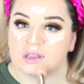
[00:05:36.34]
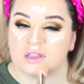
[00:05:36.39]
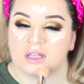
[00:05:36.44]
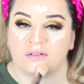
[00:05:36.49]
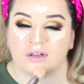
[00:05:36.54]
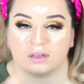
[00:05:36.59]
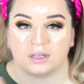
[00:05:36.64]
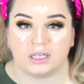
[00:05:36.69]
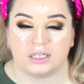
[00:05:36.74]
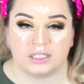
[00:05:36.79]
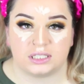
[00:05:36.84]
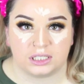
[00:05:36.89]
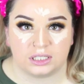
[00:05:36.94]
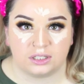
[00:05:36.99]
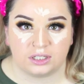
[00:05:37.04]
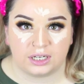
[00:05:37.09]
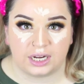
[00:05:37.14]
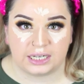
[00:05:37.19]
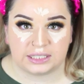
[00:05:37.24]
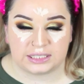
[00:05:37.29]
The
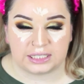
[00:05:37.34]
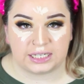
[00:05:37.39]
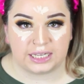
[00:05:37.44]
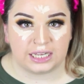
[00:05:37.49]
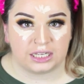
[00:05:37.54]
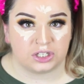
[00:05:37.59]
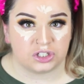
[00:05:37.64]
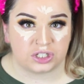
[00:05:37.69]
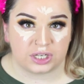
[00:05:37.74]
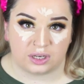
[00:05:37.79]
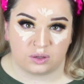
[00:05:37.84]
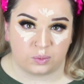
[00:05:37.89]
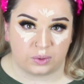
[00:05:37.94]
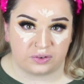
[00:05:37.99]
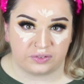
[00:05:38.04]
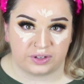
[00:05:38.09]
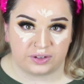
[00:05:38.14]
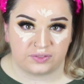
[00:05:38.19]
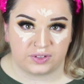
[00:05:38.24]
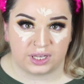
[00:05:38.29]
concealer I did get in shade
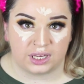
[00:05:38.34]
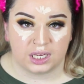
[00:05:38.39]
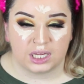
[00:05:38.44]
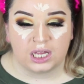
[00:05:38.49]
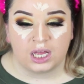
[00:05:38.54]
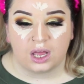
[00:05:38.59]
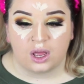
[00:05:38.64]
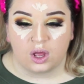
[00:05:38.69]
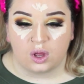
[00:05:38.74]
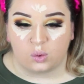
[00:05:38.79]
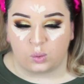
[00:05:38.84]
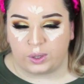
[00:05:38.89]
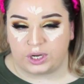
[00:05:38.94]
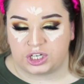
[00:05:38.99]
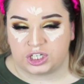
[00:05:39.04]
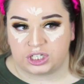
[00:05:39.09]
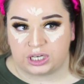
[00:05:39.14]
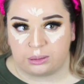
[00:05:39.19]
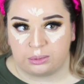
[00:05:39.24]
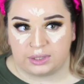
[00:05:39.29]
150,
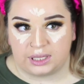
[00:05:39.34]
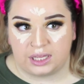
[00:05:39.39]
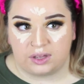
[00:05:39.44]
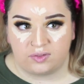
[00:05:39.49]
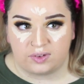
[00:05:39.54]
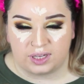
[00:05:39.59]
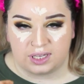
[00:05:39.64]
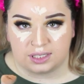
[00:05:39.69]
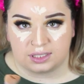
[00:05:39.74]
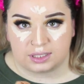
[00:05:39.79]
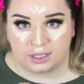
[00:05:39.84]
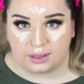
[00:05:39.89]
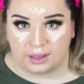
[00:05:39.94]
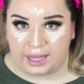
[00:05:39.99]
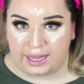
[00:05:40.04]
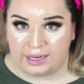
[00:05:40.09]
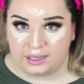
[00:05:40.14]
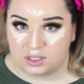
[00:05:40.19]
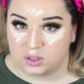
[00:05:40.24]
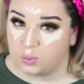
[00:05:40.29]
which I believe is
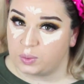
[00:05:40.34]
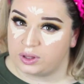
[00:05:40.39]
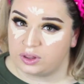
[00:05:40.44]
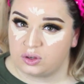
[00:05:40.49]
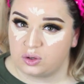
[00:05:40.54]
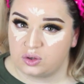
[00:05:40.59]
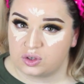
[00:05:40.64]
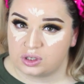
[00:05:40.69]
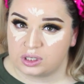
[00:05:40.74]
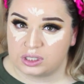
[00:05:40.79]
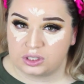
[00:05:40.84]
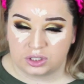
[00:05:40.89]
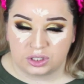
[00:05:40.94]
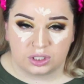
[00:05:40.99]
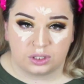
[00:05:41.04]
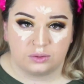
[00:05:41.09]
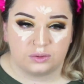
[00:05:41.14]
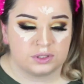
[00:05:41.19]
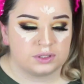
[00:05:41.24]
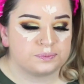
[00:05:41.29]
light with neutral
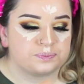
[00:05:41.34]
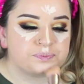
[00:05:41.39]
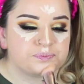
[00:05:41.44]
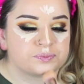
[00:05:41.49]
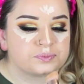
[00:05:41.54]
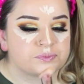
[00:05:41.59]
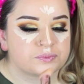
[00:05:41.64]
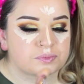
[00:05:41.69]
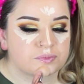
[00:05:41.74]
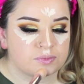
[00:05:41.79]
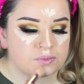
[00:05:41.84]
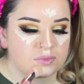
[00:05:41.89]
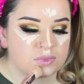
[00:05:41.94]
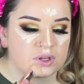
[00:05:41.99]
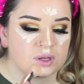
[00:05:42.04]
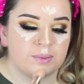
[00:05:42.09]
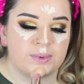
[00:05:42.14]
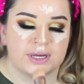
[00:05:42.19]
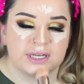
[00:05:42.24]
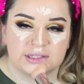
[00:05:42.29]
undertones,
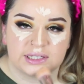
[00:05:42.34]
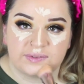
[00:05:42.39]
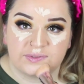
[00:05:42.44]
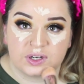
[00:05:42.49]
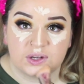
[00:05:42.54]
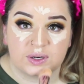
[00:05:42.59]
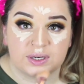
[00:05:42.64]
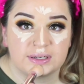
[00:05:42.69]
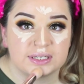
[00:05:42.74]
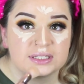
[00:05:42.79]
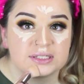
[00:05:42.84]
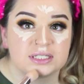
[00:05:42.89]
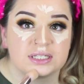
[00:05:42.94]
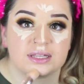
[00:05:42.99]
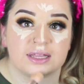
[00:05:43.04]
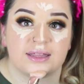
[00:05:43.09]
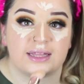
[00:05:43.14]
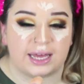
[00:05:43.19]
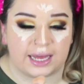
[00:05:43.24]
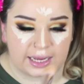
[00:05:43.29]
because I've
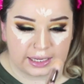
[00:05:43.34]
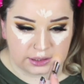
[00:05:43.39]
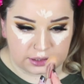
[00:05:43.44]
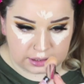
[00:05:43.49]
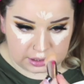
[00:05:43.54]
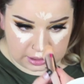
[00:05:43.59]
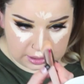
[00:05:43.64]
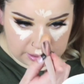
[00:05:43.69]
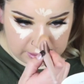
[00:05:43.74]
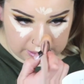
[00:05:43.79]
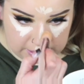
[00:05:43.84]
noticed that